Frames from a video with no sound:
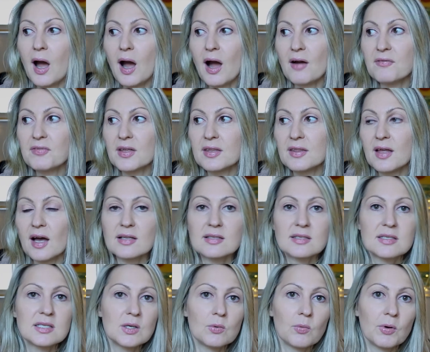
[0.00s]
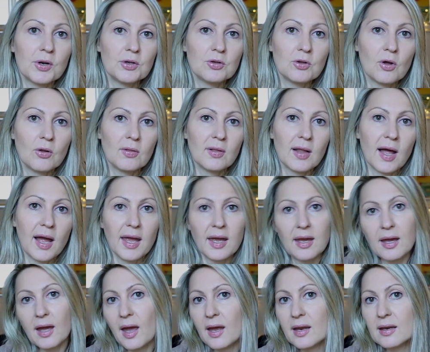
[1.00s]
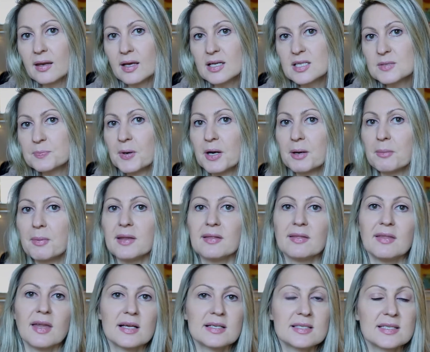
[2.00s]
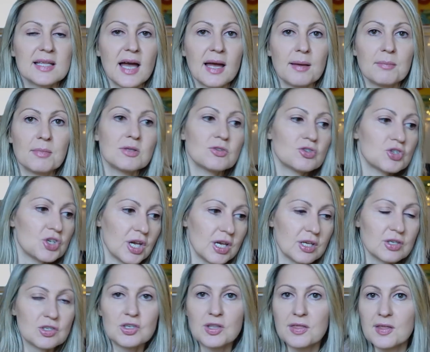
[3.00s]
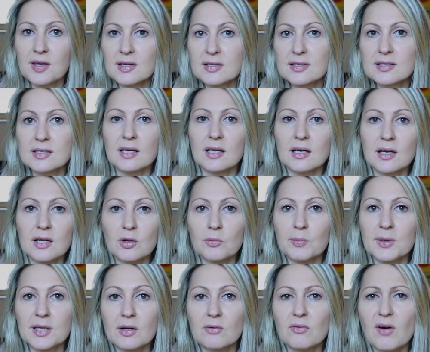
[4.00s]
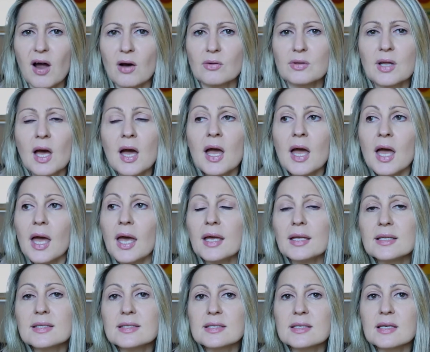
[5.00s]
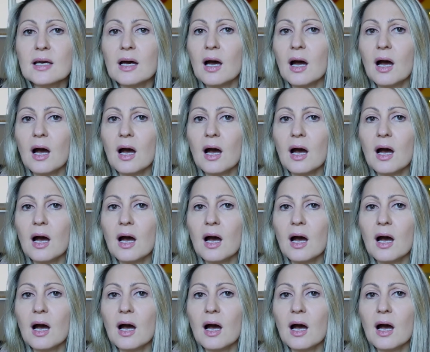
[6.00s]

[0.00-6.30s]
After that, see what you don't like and experiment next time and change things a little bit around. It's